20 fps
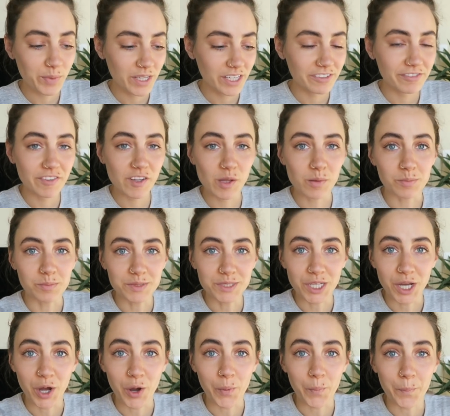gonna film.
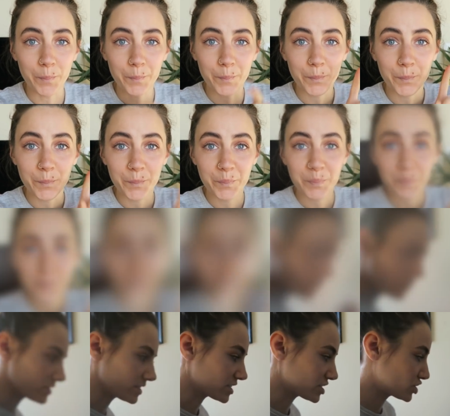So
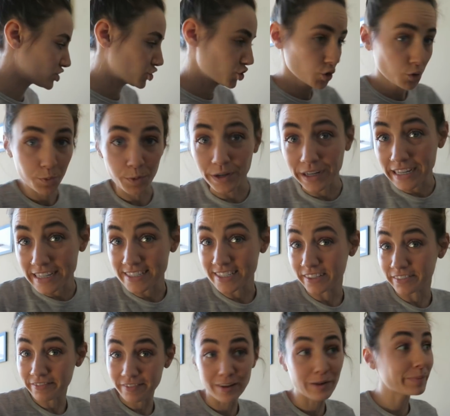that was a super
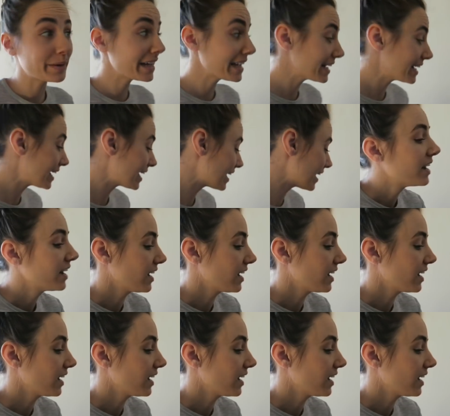easy filming.